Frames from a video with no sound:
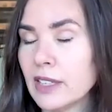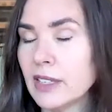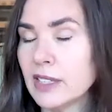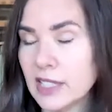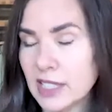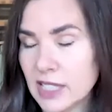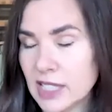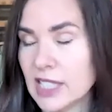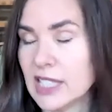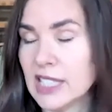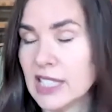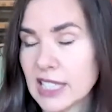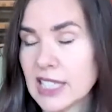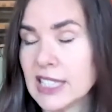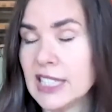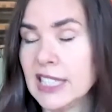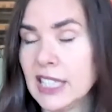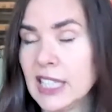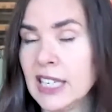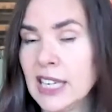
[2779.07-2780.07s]

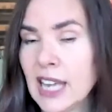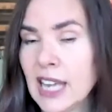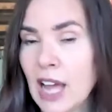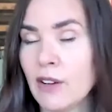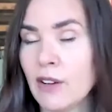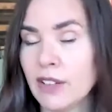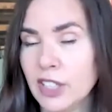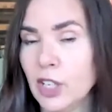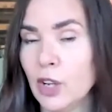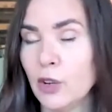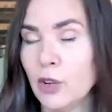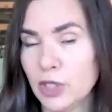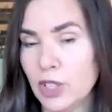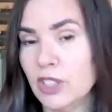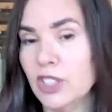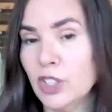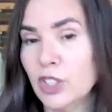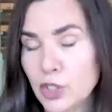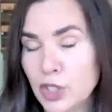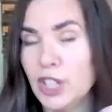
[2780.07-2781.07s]
succeed, to
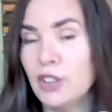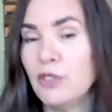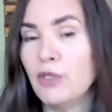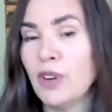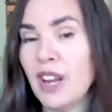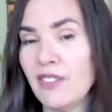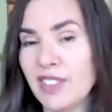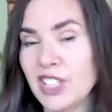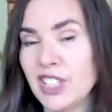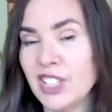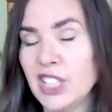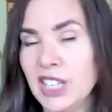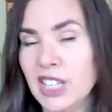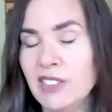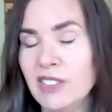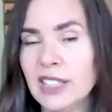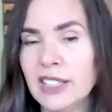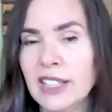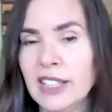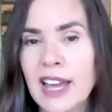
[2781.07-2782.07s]
achieve what I've
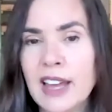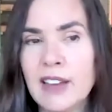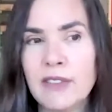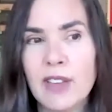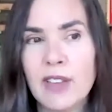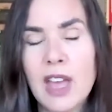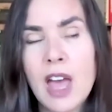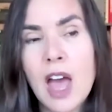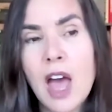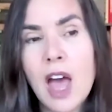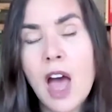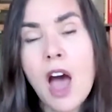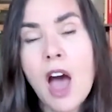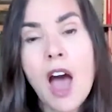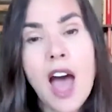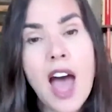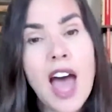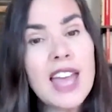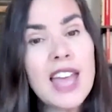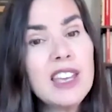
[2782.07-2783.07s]
achieved in life.
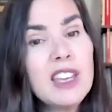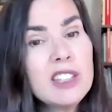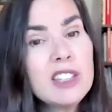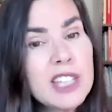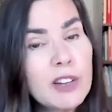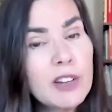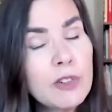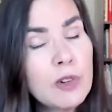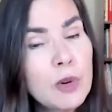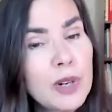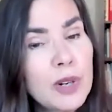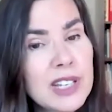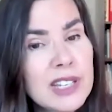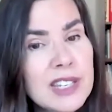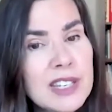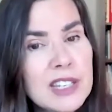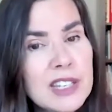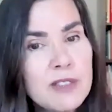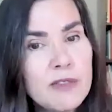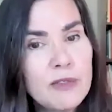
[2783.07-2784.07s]

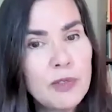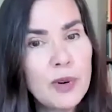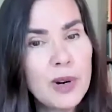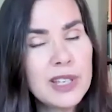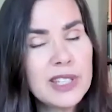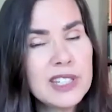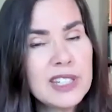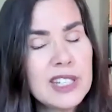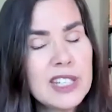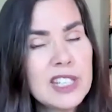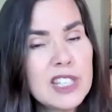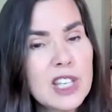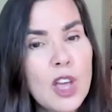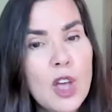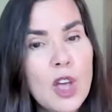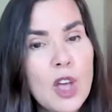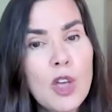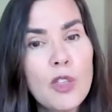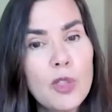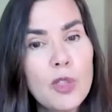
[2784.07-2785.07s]
Self-criticism, for instance,
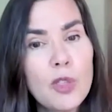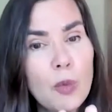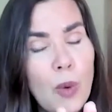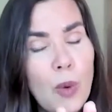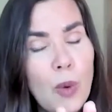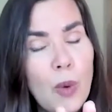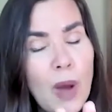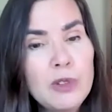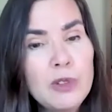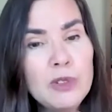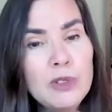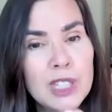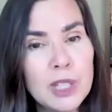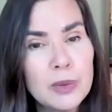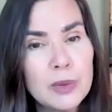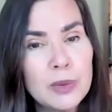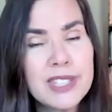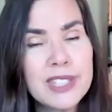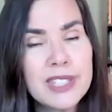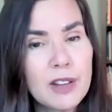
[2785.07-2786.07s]
the way you
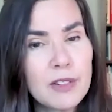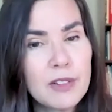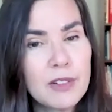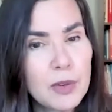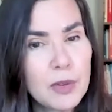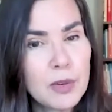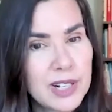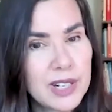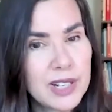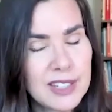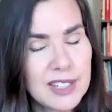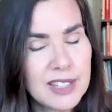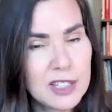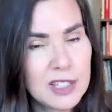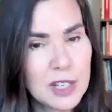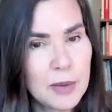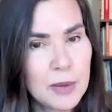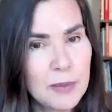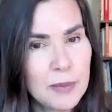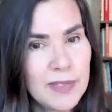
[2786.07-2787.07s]
deal with
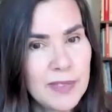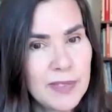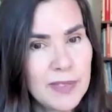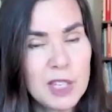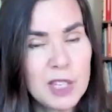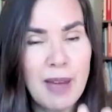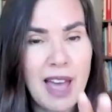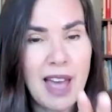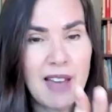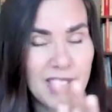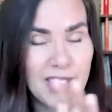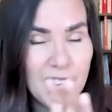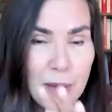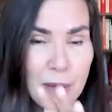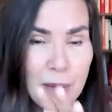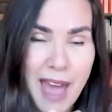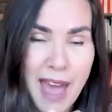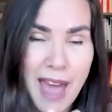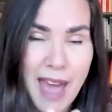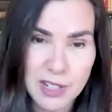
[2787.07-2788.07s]
self-criticism is by having
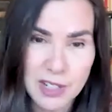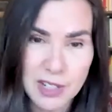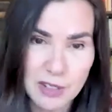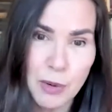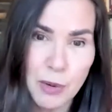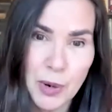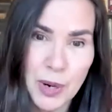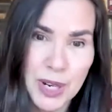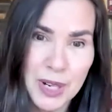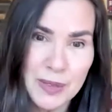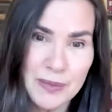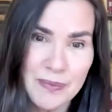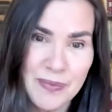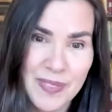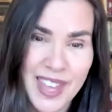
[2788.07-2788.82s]
compassion for it.